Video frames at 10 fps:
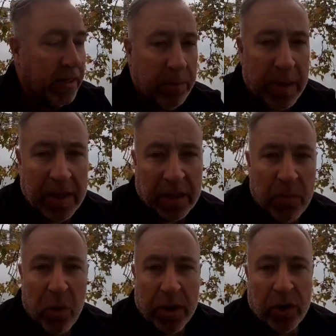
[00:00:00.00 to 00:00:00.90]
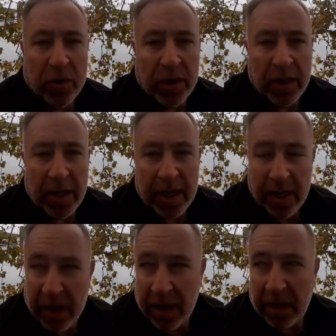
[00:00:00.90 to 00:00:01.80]
The police are more interested
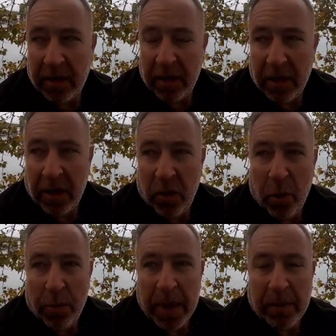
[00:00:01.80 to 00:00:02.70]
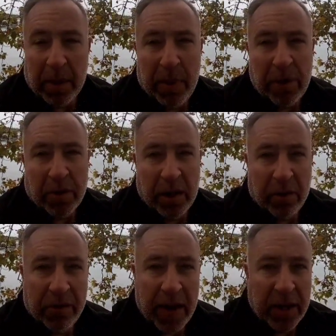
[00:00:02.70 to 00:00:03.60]
in what people are posting
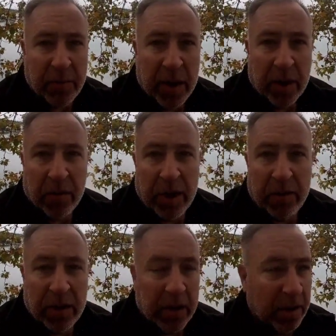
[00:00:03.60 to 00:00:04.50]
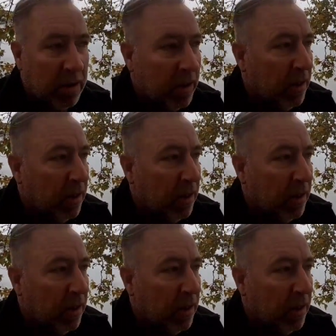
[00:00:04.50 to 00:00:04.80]
on Facebook rather than